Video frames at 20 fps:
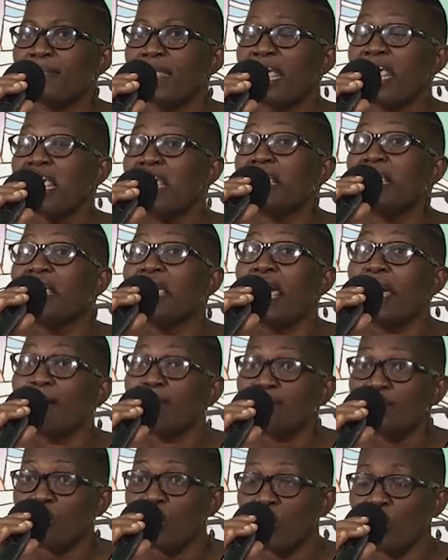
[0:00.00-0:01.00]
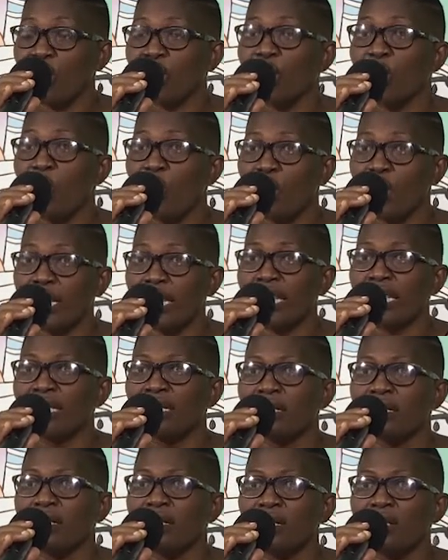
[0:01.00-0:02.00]
he kept on calling.
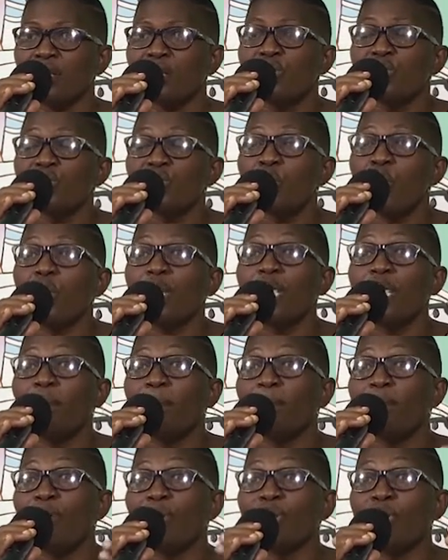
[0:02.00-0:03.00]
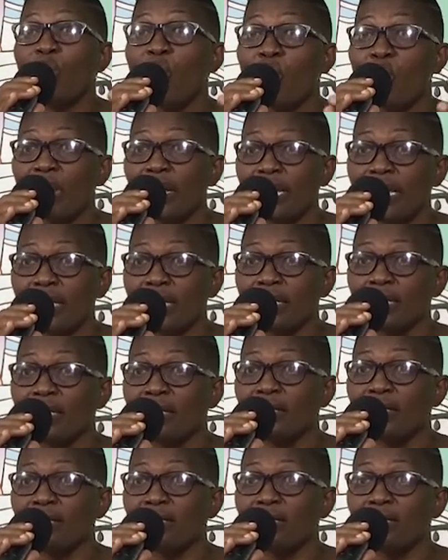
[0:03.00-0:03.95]
So keep on calling.